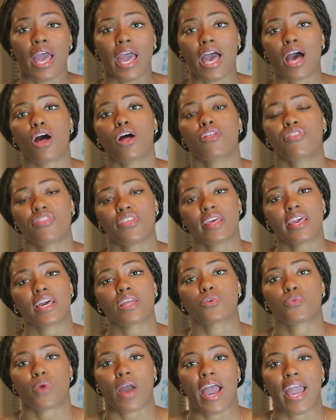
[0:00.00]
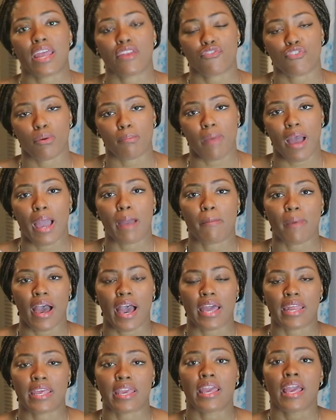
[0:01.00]
healthy and right for my
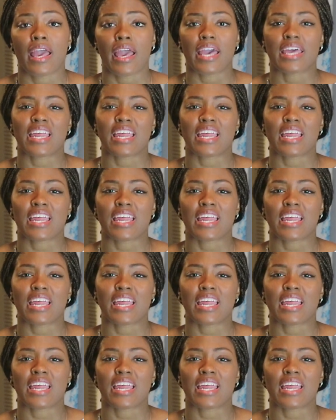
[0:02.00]
body,